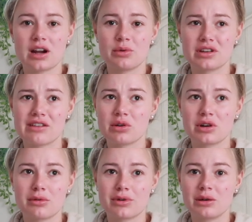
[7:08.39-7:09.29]
I would never
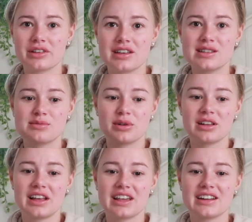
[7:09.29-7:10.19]
wear a bra with this, but
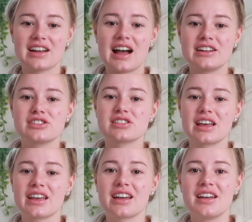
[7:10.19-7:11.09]
like it kind of just
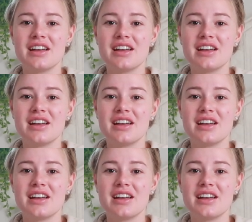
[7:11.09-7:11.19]
like